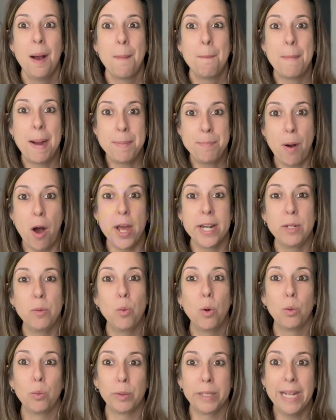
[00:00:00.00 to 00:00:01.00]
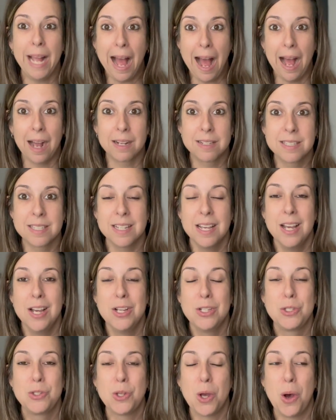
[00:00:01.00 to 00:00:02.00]
my body will react.
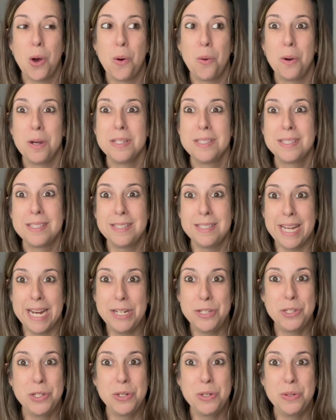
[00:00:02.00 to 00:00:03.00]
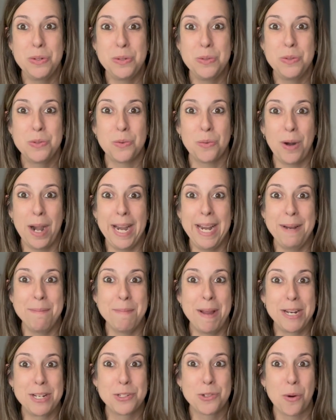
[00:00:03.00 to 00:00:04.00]
So stay tuned, right?
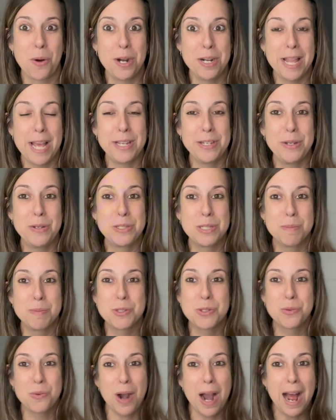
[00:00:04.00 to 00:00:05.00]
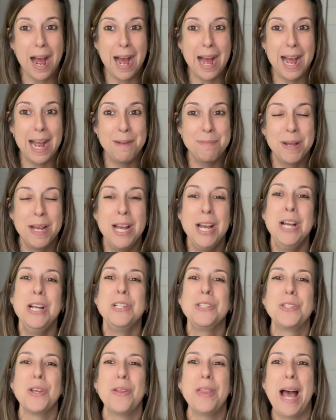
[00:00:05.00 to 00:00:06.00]
Make sure that you subscribe
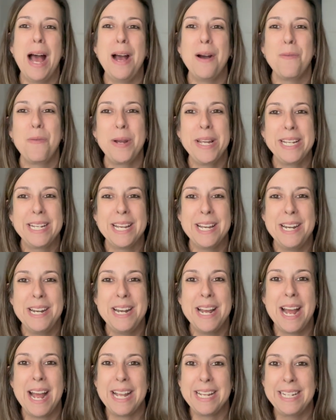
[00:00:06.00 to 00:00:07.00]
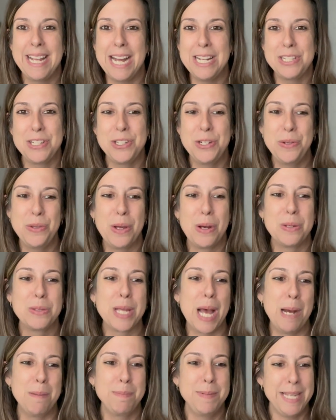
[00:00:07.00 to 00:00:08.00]
so that we can get you those
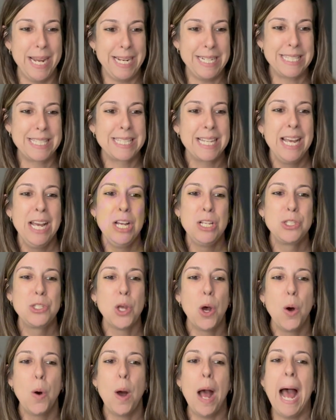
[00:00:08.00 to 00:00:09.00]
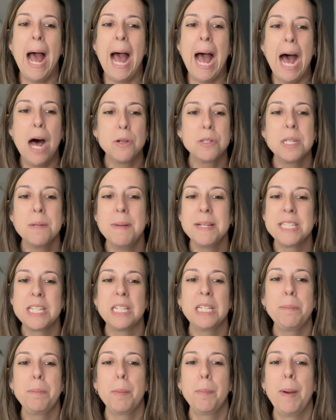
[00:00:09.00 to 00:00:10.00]
updates. So how to
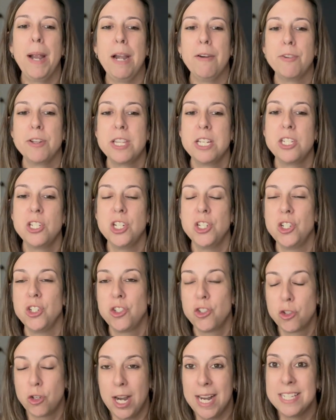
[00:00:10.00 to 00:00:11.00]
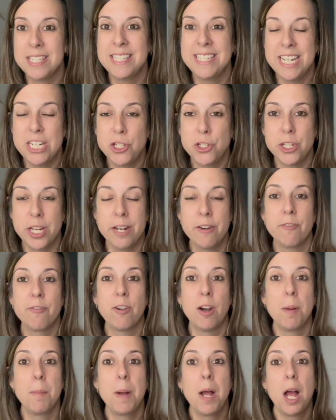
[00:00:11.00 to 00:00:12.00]
mentally prepare for the transition
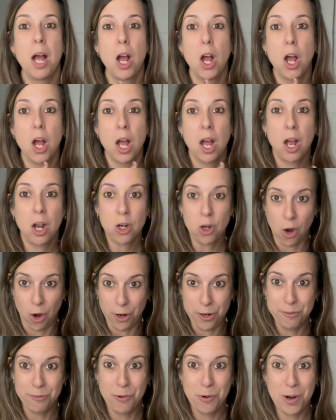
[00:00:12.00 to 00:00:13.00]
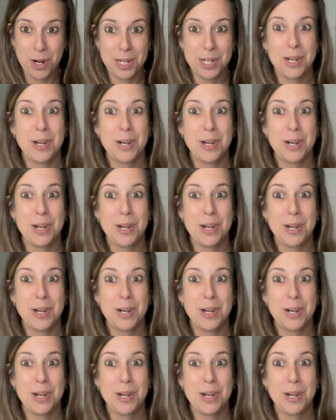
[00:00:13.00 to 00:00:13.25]
from carnivore